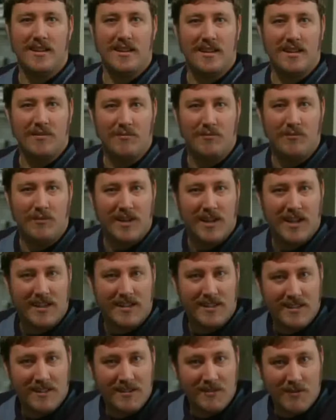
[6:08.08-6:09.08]
And when I
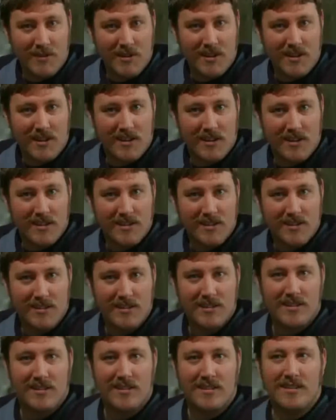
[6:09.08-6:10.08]
didn't work,
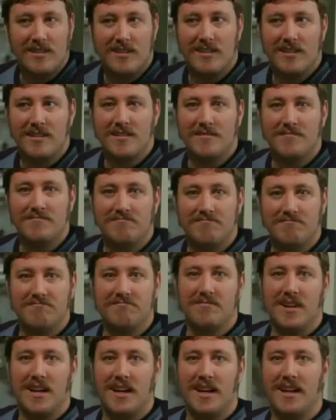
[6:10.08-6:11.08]

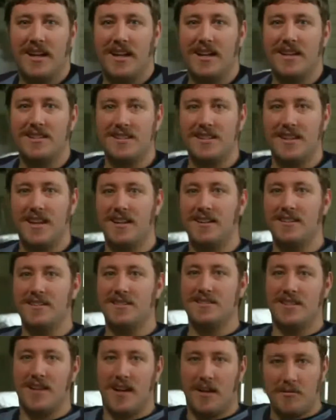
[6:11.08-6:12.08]
I actually had a
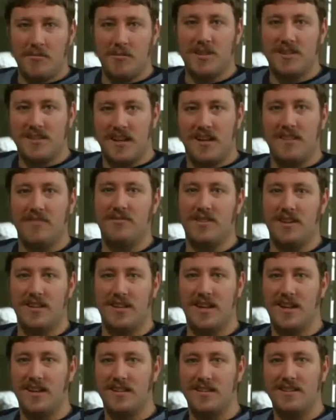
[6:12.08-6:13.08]
little time to myself at
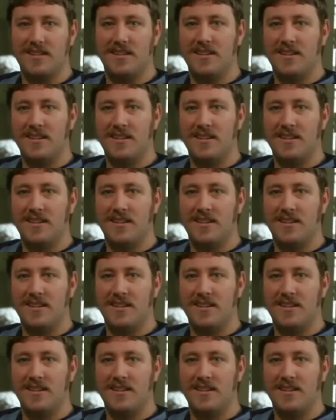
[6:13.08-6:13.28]
night.